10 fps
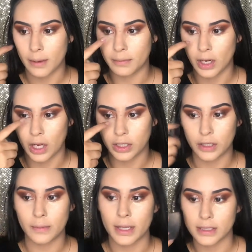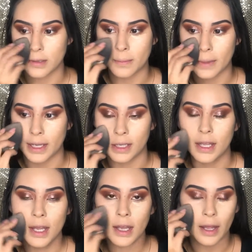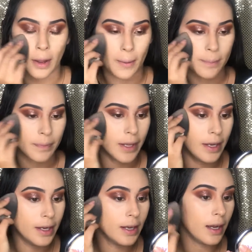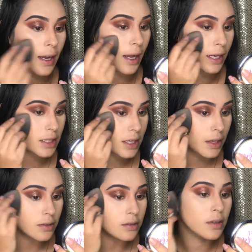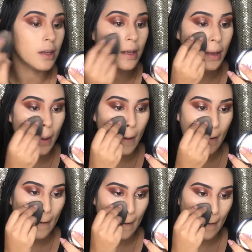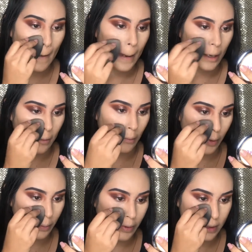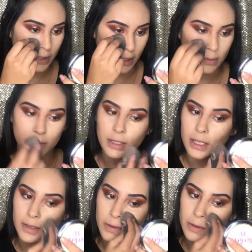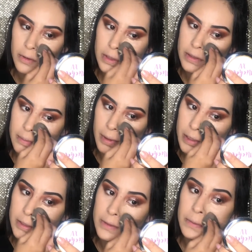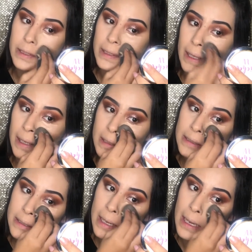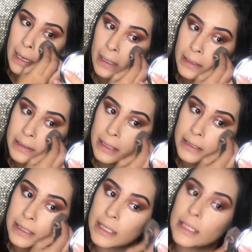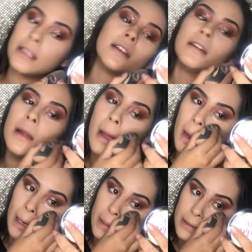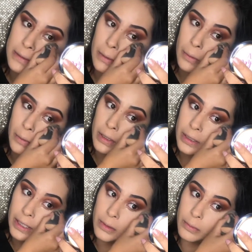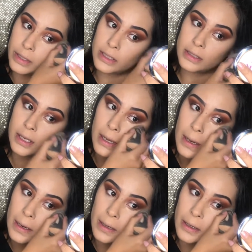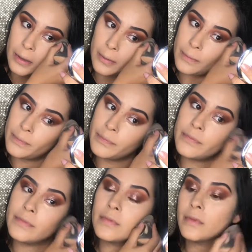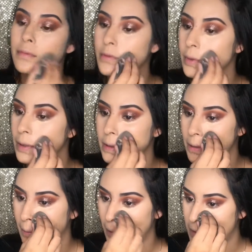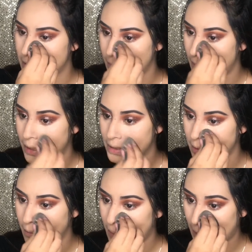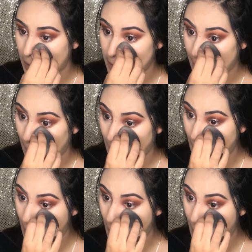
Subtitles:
I'm not gonna mess up my eyeshadow, and I'm more precise with it. Even though this sponge is really nice and it does get in there, I don't want to like risk, you know, doing too much and messing up my eyeshadow.